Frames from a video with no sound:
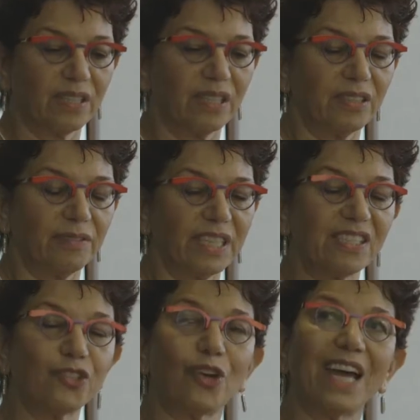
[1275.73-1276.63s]
kind of
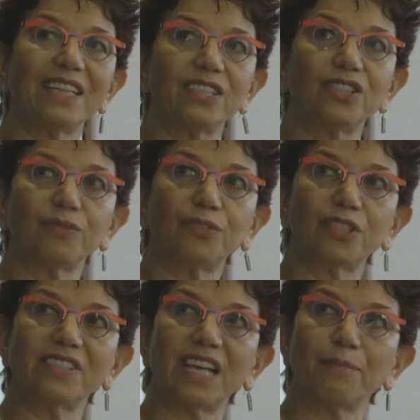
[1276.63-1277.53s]
the strategy
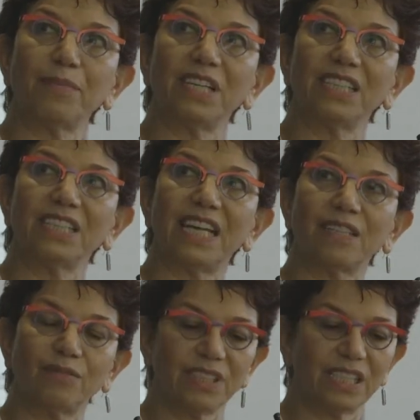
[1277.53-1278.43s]
for sampling
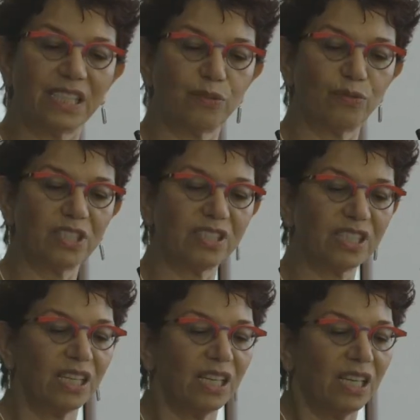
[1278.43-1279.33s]
that we did
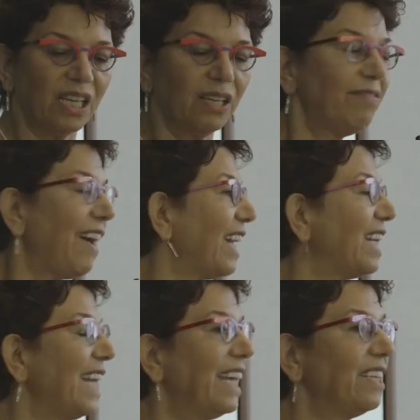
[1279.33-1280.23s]
was, in
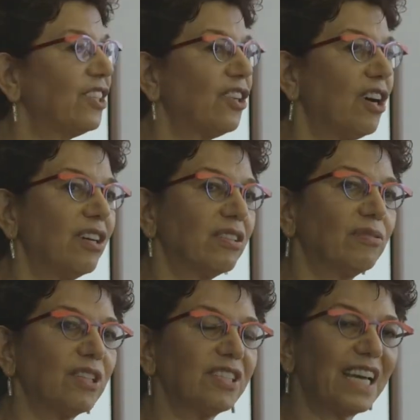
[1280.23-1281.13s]
fact, later
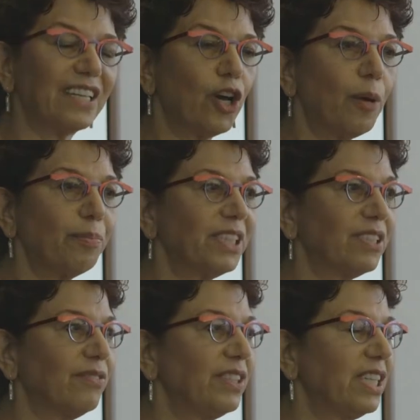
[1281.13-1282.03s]
on was
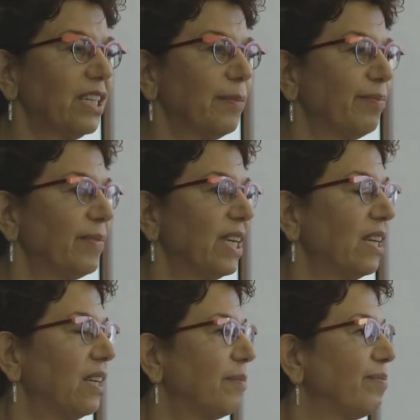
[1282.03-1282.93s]
adopted with the
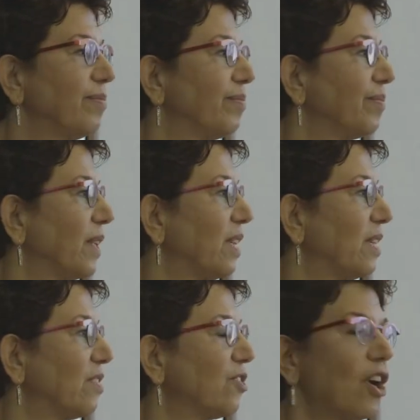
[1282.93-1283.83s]

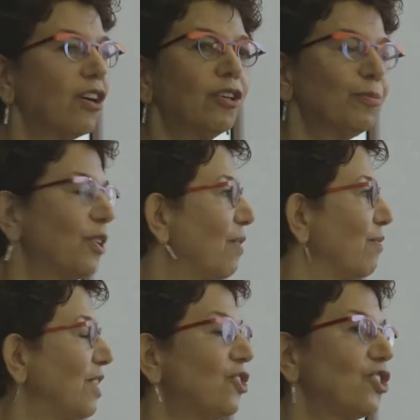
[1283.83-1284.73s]
Stockholm
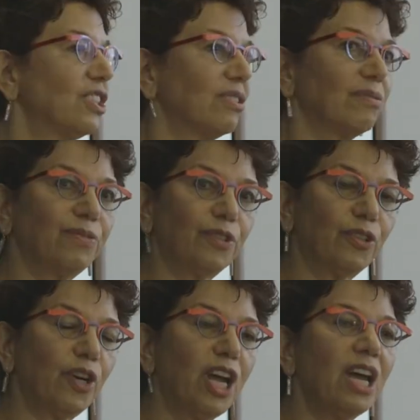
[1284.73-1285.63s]
Convention
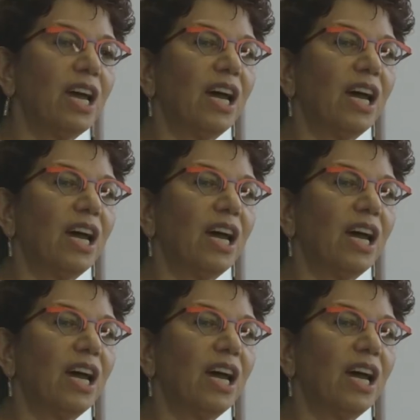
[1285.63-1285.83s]
for